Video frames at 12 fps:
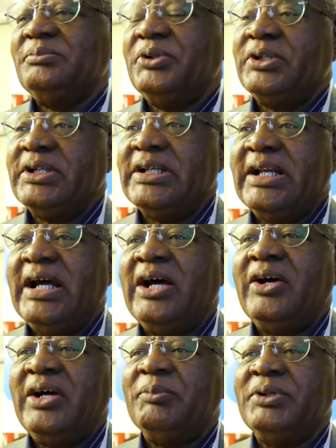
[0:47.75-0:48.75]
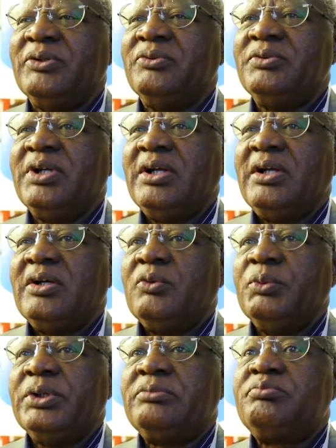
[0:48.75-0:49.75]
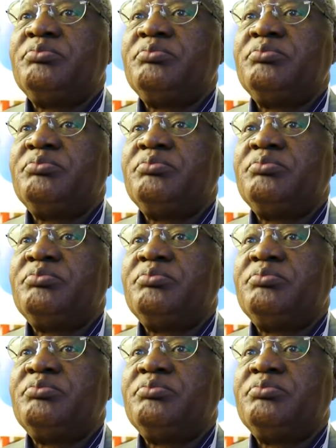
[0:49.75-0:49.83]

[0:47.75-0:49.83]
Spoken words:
But now, I mean, with